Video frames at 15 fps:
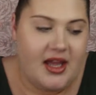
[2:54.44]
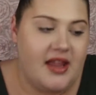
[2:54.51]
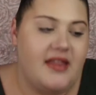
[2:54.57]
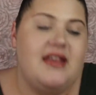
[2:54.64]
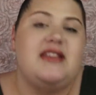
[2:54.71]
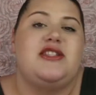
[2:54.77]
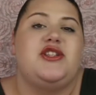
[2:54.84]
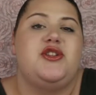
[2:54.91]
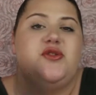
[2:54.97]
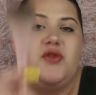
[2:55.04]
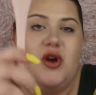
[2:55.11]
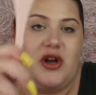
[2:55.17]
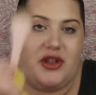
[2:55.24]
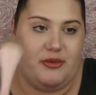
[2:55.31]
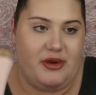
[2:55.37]
These two
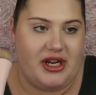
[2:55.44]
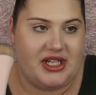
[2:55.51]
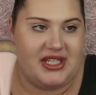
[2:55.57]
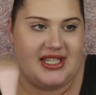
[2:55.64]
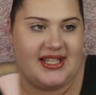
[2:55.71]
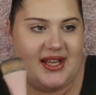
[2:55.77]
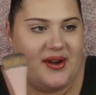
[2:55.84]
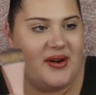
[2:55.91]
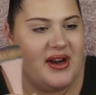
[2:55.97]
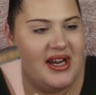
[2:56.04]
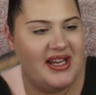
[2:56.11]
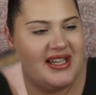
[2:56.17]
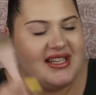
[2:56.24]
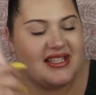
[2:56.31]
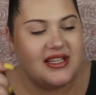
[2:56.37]
are the brushes though.
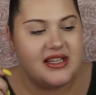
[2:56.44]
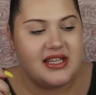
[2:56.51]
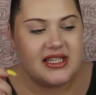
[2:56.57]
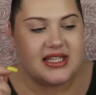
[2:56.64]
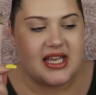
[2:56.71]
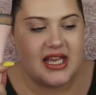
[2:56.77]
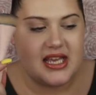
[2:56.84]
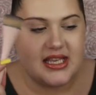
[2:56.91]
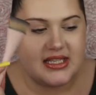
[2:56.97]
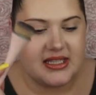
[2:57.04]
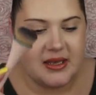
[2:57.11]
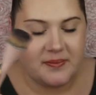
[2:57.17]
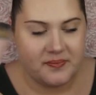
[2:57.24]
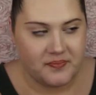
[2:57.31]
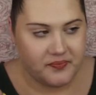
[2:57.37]
So this is
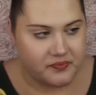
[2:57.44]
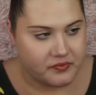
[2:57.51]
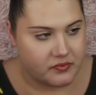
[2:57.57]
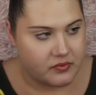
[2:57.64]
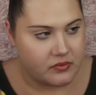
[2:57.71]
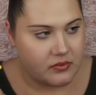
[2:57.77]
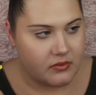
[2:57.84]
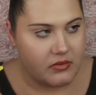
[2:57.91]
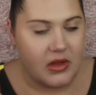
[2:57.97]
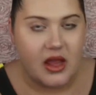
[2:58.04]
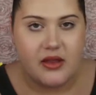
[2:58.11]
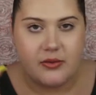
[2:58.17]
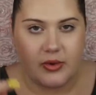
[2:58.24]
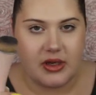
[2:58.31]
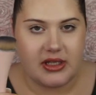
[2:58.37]

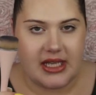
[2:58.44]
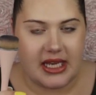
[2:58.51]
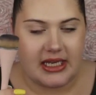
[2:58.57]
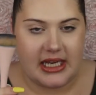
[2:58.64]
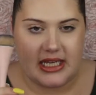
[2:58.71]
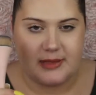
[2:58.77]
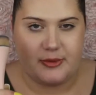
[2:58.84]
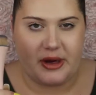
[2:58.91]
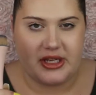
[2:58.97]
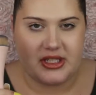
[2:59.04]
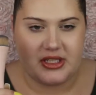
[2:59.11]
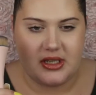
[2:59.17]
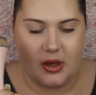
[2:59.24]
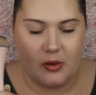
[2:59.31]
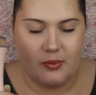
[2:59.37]
Real Techniques
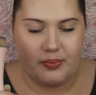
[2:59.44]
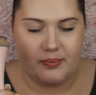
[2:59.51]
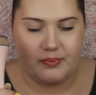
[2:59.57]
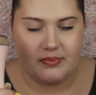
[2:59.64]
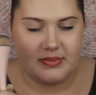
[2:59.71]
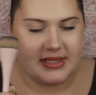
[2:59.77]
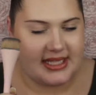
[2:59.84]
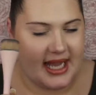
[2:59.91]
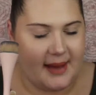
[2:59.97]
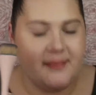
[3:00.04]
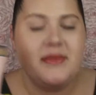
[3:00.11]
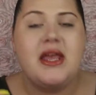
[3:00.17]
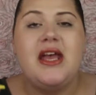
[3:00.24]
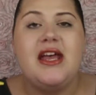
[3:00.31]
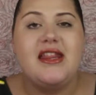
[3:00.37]
brush, nope,
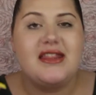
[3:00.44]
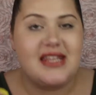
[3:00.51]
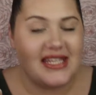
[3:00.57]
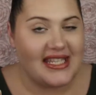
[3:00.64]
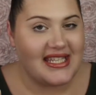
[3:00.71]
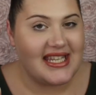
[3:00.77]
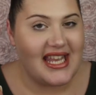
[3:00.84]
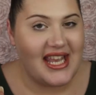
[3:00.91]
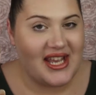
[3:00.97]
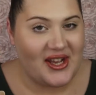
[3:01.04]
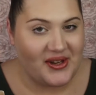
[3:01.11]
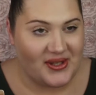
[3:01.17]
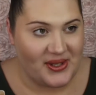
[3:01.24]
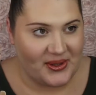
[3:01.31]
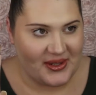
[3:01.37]
stop. This is
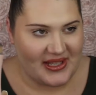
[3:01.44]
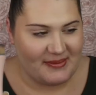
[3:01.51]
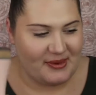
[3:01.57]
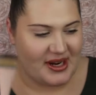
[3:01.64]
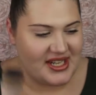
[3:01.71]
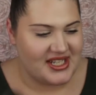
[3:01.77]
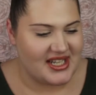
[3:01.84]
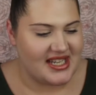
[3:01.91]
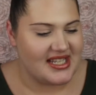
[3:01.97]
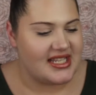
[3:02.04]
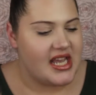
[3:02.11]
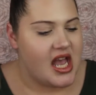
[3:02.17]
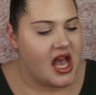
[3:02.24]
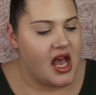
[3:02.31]
EcoTools brushes.